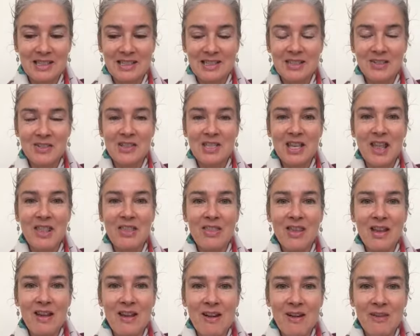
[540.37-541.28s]
So Sat
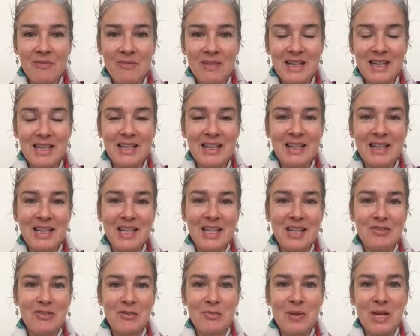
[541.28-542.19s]
Nam, and thank you
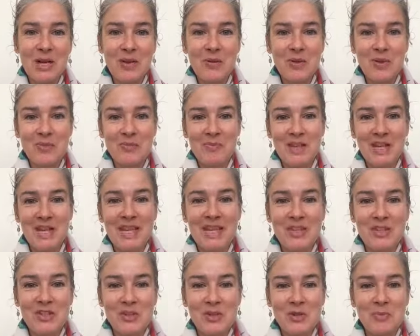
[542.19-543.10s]
for being with me, and
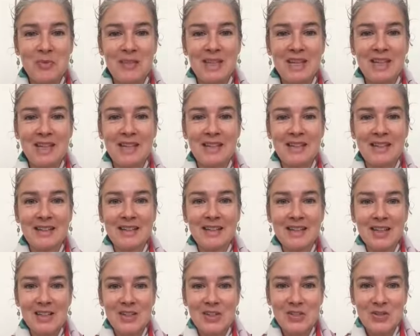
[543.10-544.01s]
join me again
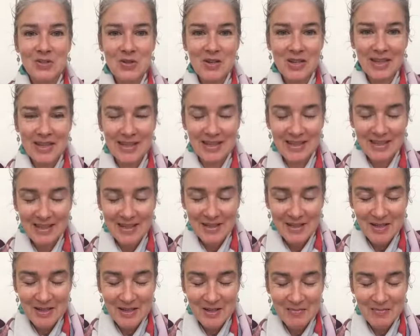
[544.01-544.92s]
shortly.
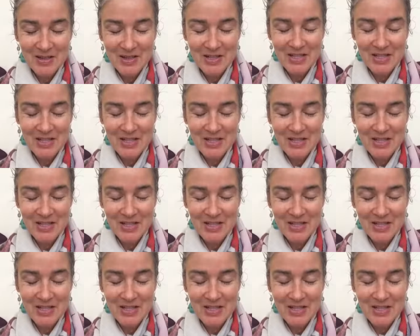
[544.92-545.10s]
Much